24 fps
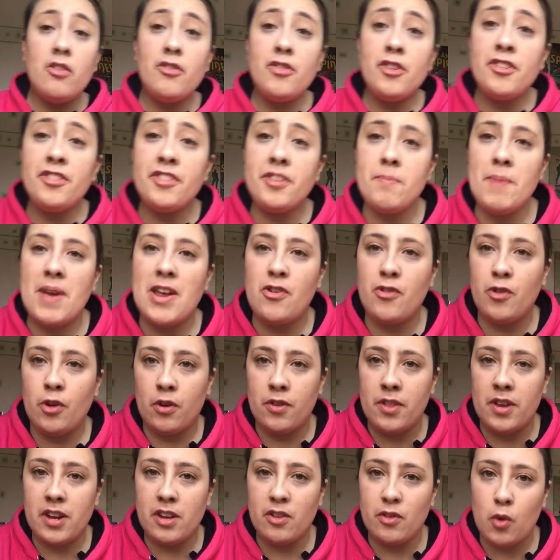just to make
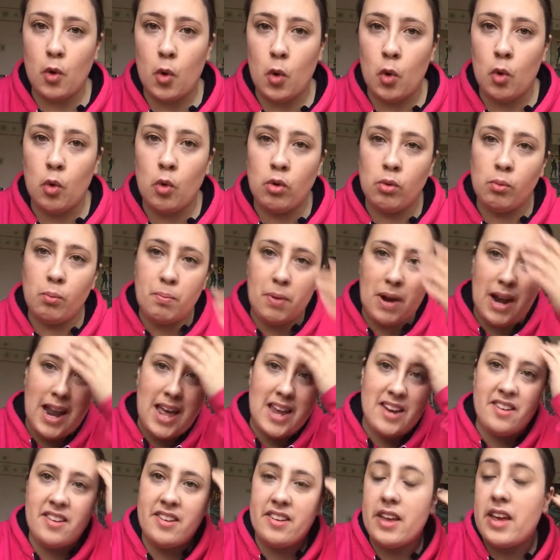sure that it's all
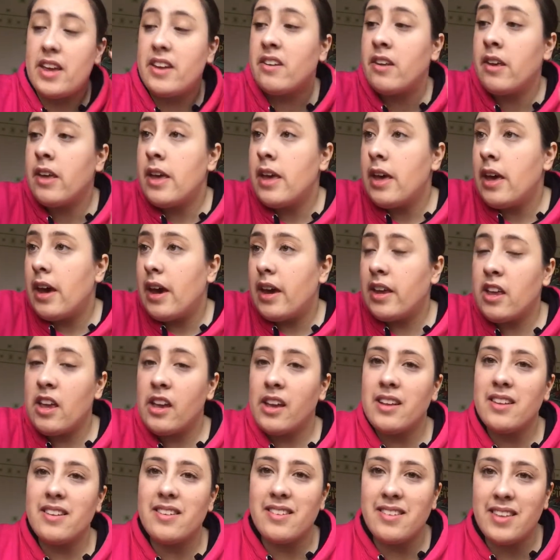blended. And you
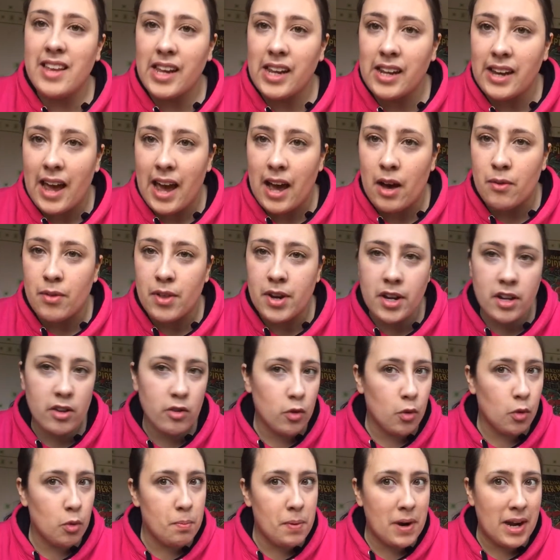can see now that
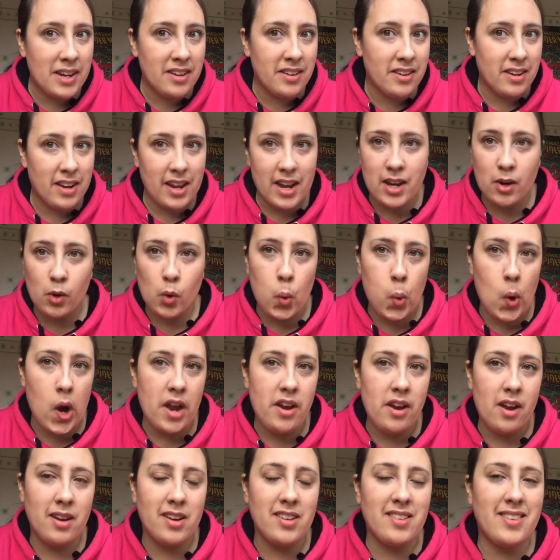it's all blended in
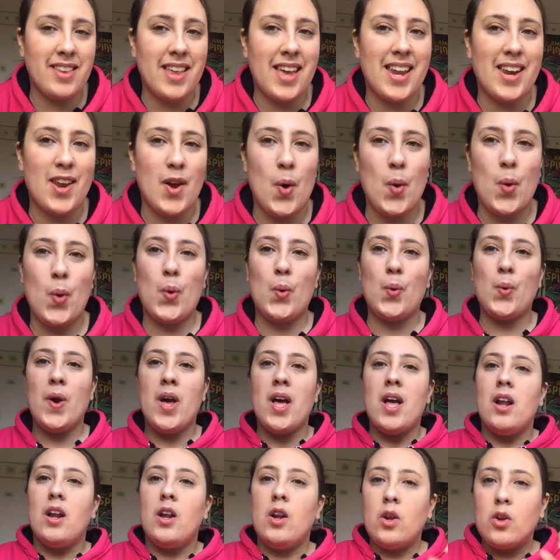quite nicely and it all
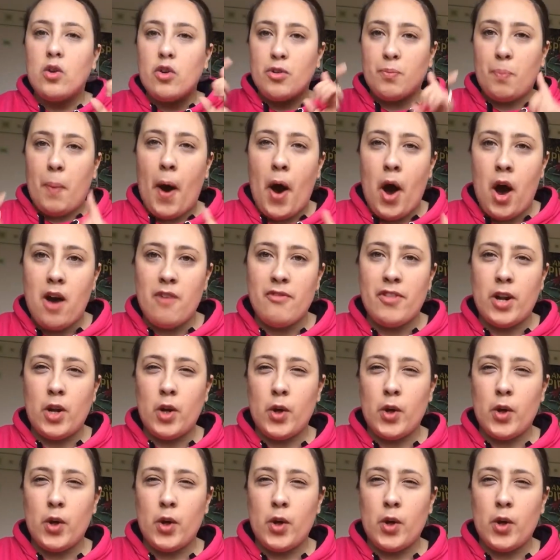looks part of the